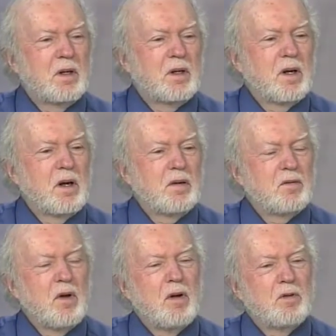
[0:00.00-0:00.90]
got
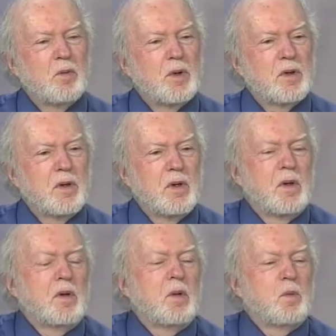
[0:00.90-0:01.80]
involved with,
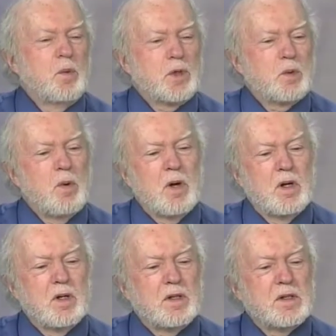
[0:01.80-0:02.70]
which
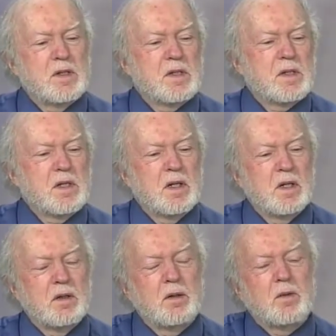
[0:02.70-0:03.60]
was
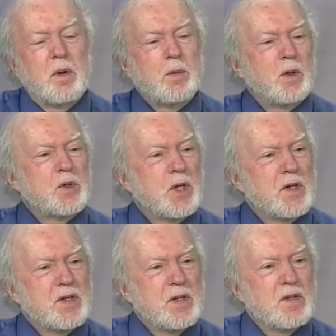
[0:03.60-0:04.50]
uh, criminal
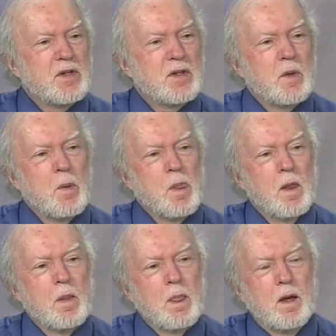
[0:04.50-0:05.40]
justice
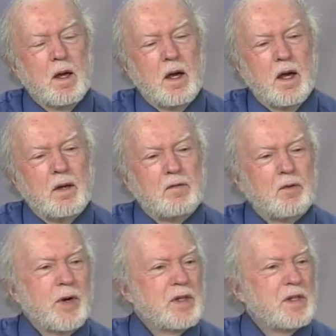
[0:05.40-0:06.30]
and
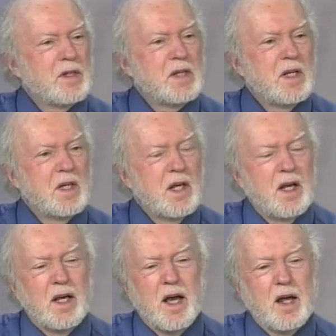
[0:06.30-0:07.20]
forensic D N
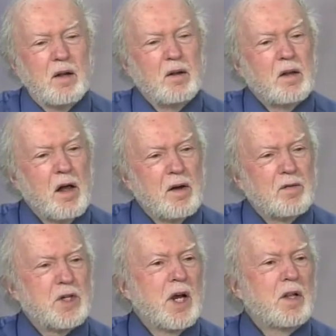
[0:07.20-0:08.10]
A, had a lot of
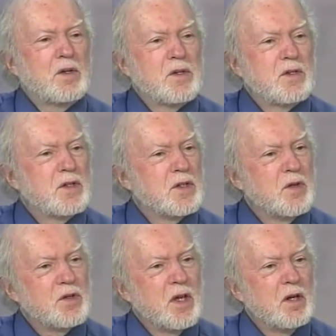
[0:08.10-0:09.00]
challenges
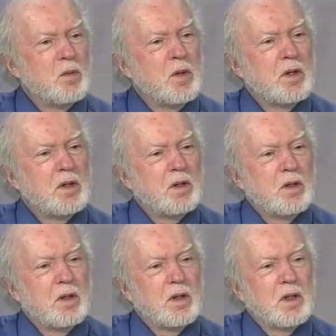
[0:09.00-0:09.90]
associated with it.
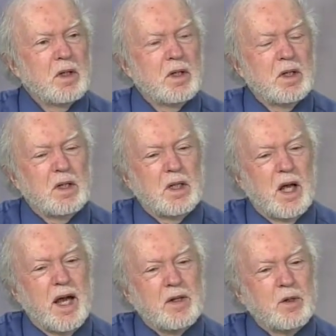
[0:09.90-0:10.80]

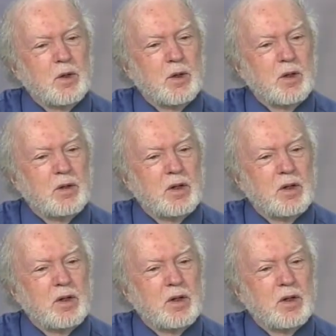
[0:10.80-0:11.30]
I had to learn